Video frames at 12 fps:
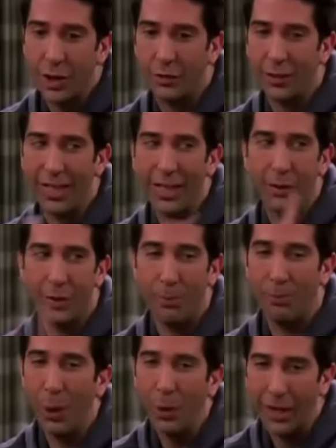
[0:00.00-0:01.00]
because it's so
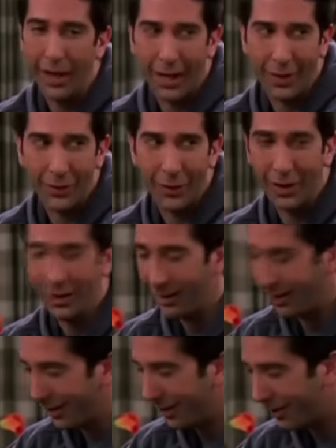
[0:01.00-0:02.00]
startling.
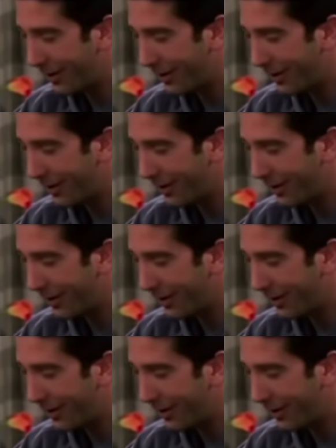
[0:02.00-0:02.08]
Hey,